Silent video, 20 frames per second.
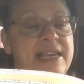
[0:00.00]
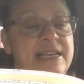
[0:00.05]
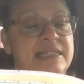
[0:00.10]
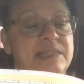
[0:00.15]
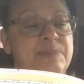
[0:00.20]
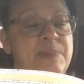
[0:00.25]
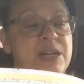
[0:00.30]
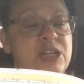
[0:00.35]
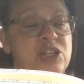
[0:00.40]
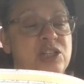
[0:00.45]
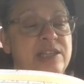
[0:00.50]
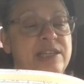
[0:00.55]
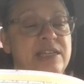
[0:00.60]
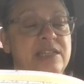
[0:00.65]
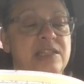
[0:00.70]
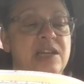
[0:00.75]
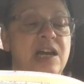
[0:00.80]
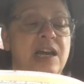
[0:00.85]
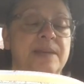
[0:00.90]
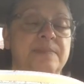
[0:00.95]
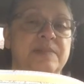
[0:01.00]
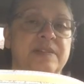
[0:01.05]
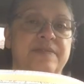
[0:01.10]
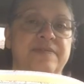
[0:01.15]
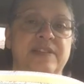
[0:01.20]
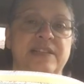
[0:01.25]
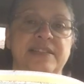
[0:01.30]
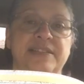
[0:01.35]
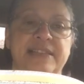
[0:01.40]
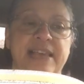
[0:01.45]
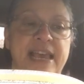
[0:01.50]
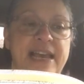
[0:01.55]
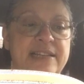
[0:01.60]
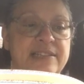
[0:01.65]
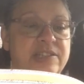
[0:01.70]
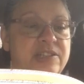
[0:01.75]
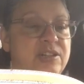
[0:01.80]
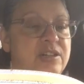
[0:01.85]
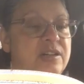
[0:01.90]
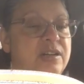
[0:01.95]
especially in times of
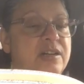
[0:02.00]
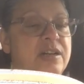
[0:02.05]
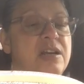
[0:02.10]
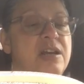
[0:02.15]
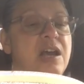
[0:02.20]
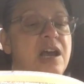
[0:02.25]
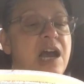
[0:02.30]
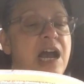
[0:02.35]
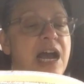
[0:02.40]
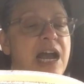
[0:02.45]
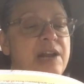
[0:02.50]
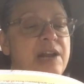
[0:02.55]
disaster, I